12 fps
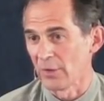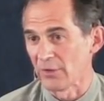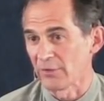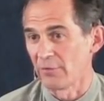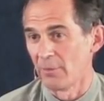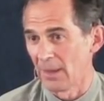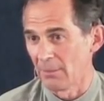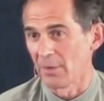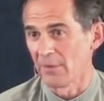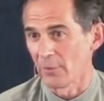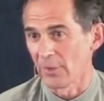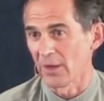we just
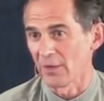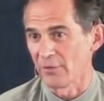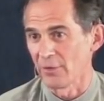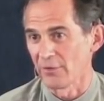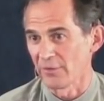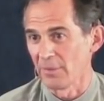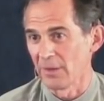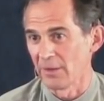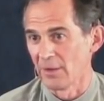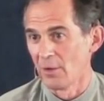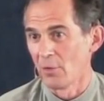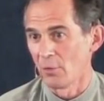remember that we are John
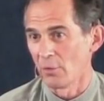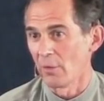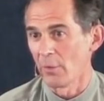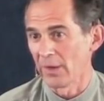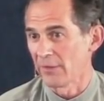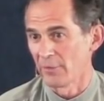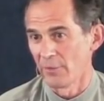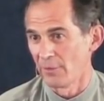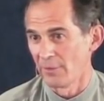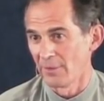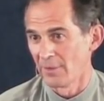Smith all the way through?